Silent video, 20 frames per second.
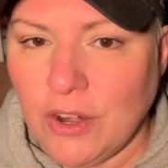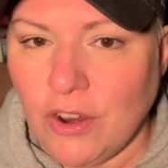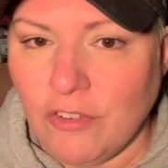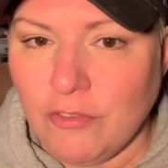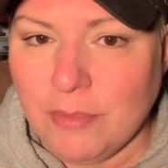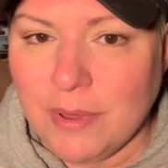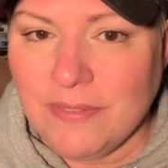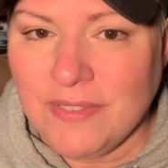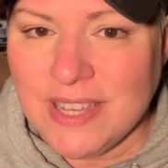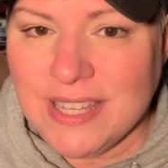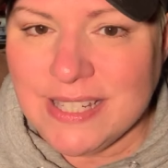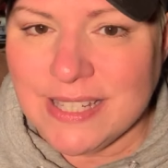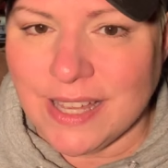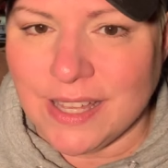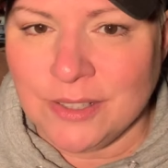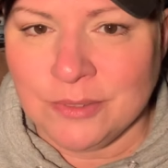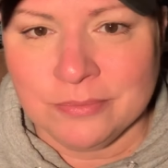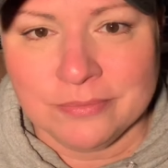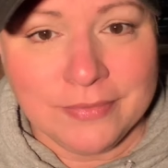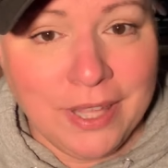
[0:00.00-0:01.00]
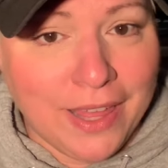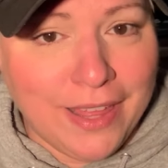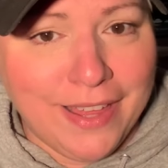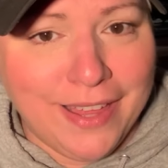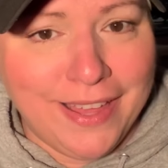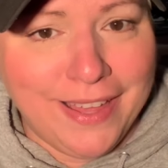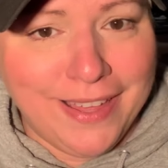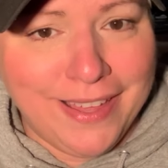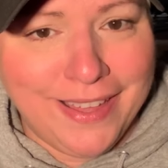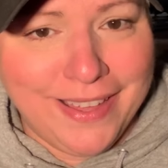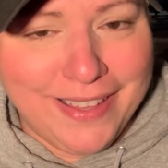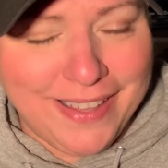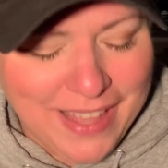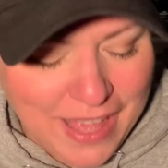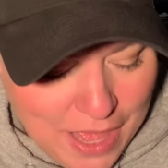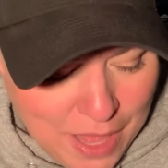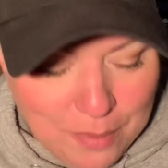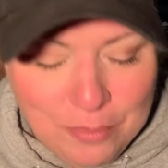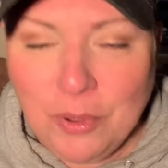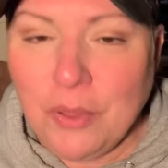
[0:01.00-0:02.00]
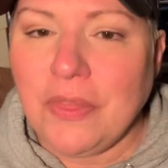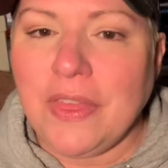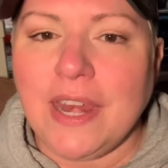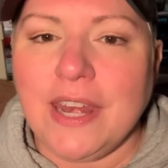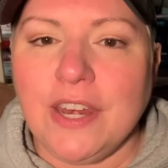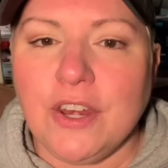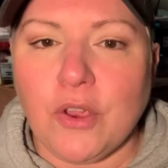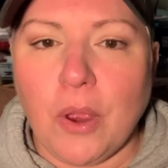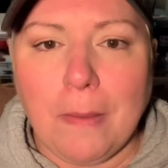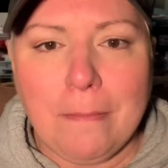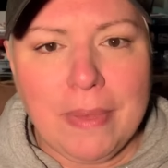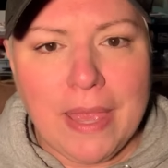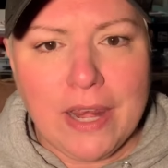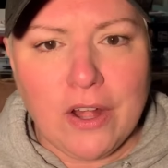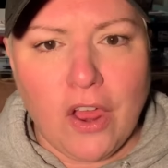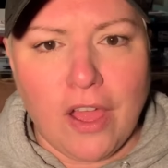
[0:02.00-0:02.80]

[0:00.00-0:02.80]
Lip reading: off my visa. I put that in here. Paid